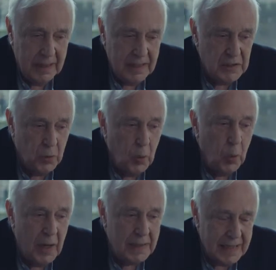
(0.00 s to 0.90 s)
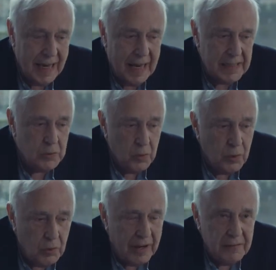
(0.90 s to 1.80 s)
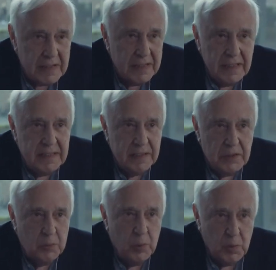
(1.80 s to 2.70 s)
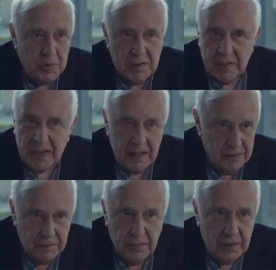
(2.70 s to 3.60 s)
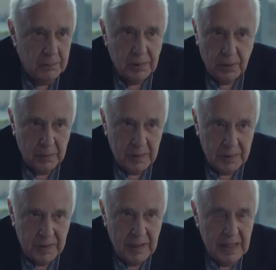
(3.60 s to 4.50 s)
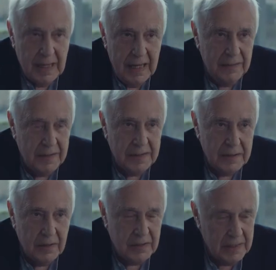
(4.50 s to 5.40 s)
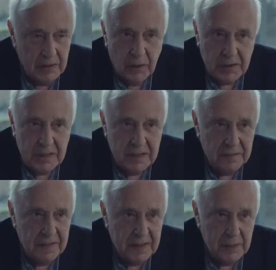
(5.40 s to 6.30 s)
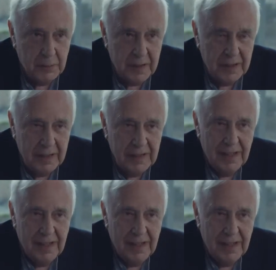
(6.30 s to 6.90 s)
is always at or gravitating towards a state of full employment, if it's not interfered with.